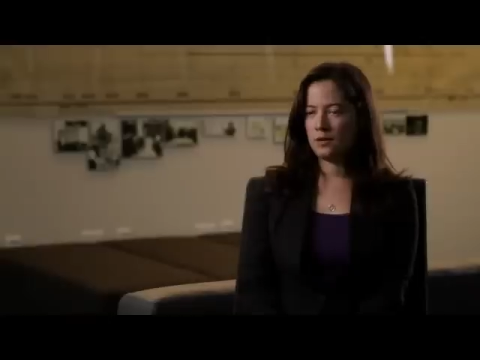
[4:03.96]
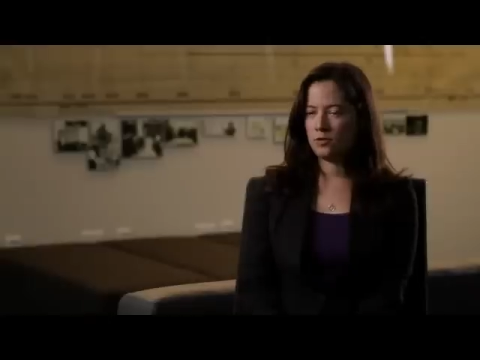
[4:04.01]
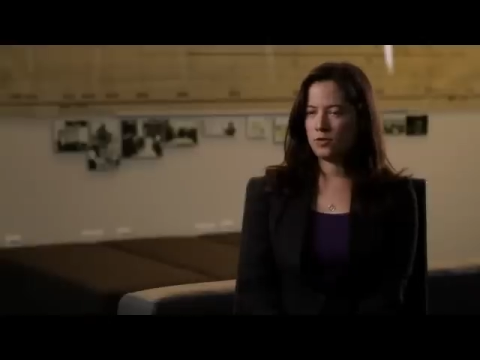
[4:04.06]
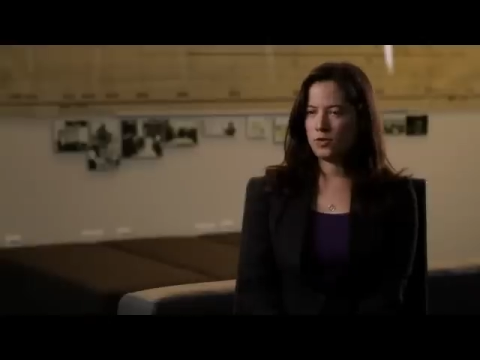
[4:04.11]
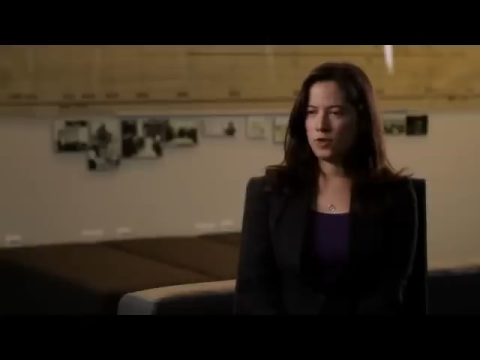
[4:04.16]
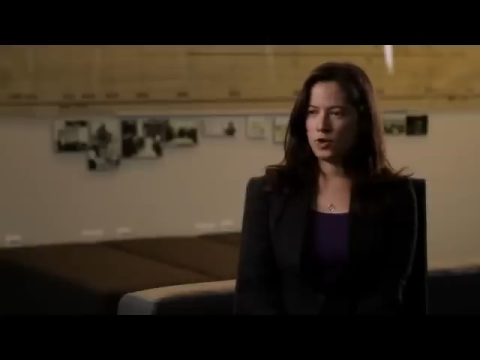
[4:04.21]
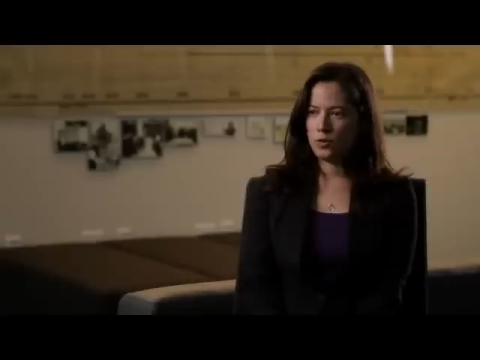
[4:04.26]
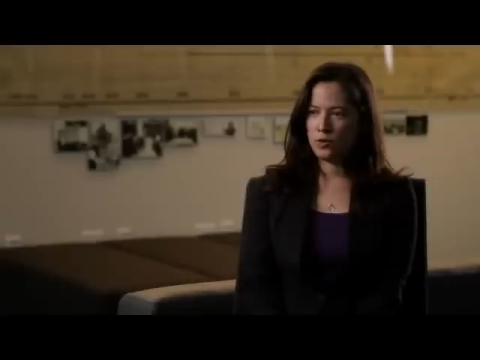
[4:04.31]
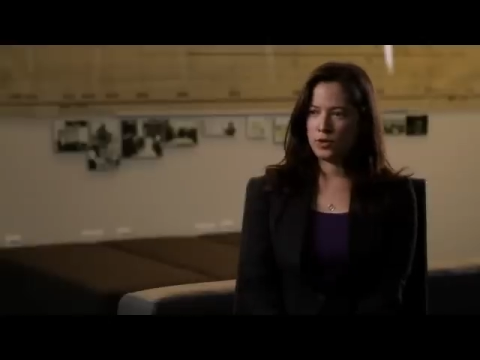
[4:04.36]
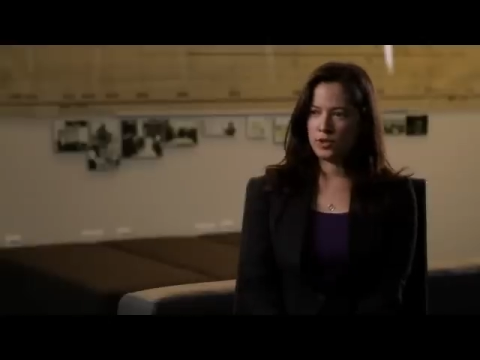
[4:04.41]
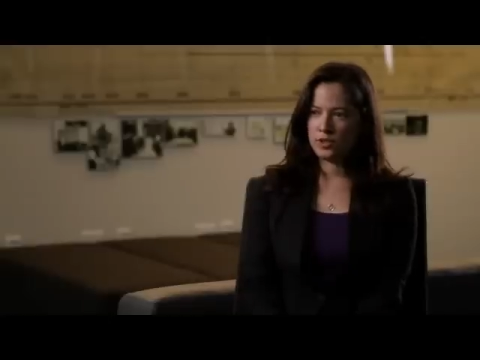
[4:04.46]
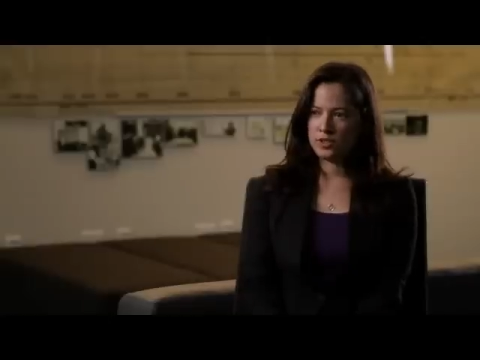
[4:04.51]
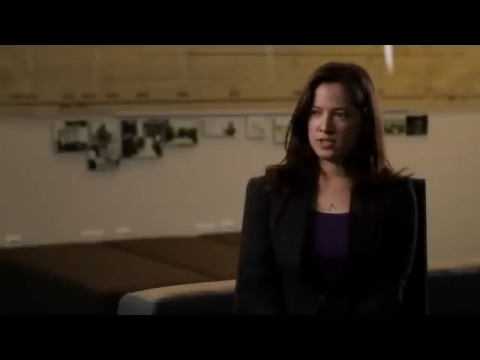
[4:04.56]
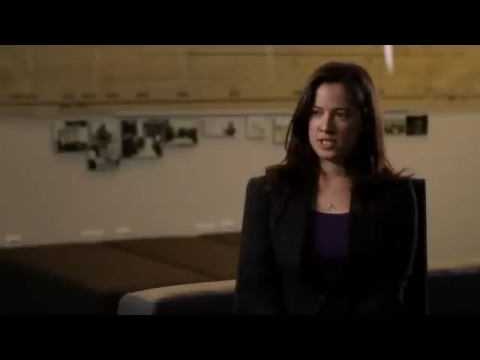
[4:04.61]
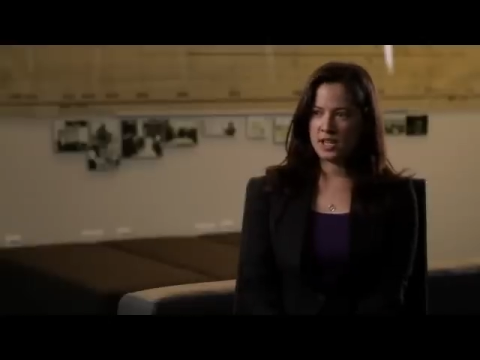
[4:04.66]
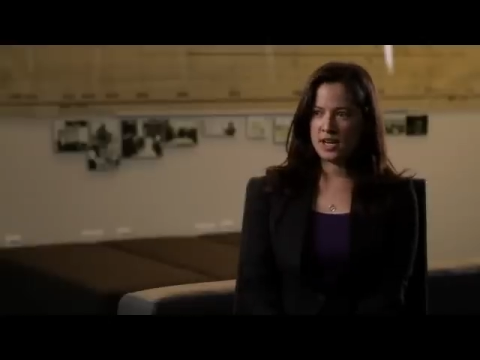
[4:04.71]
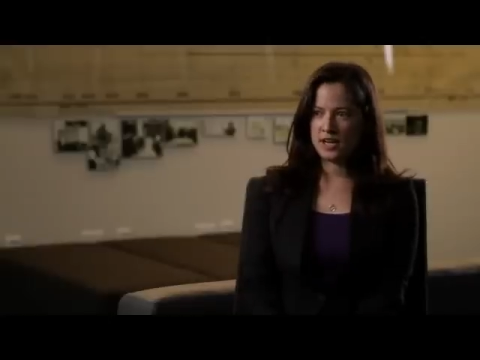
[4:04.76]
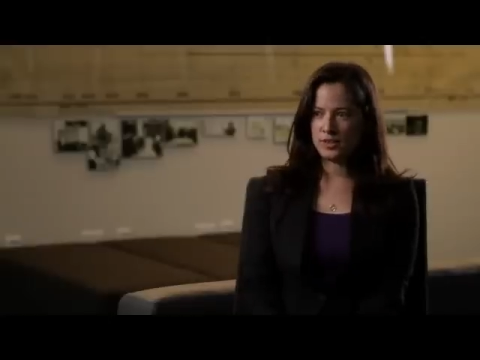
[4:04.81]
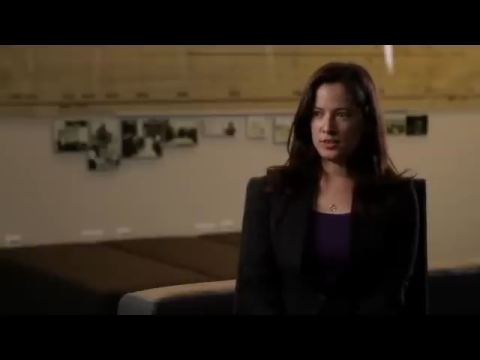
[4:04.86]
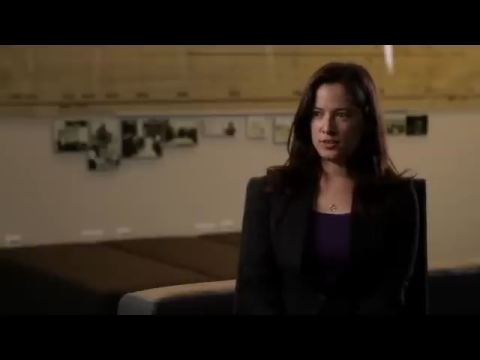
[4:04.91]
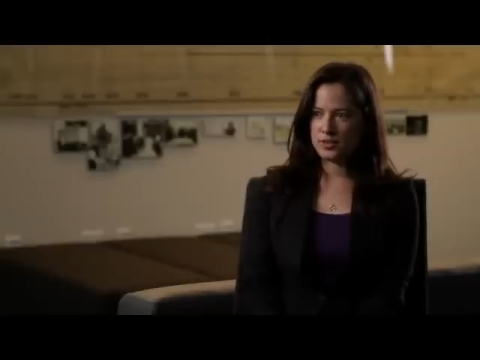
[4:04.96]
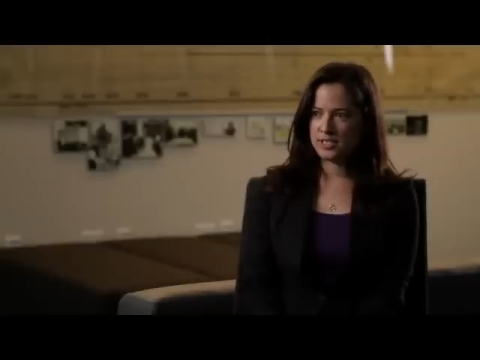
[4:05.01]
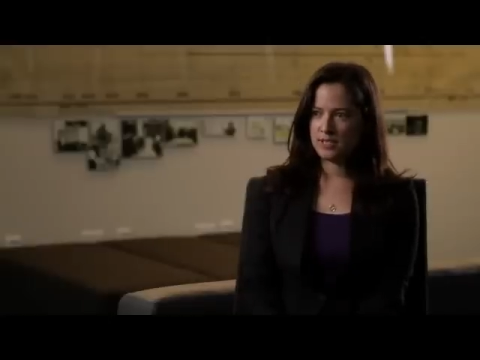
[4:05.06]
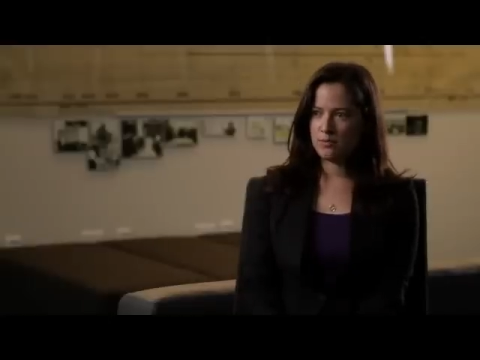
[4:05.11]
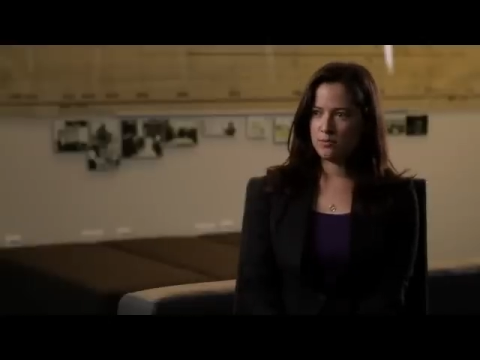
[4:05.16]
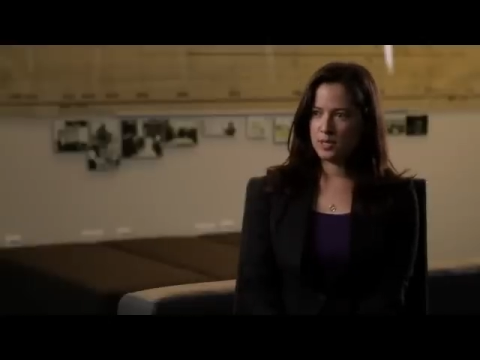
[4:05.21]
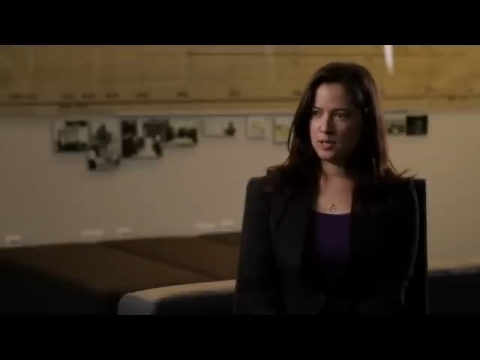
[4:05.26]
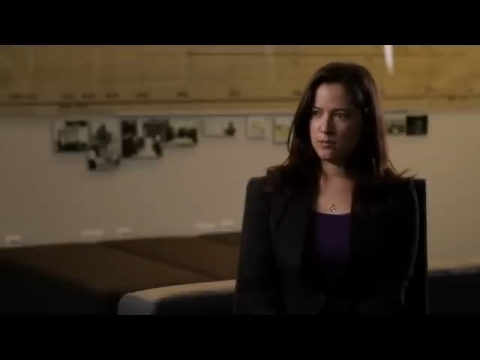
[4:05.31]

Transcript: and although we're not diagnosing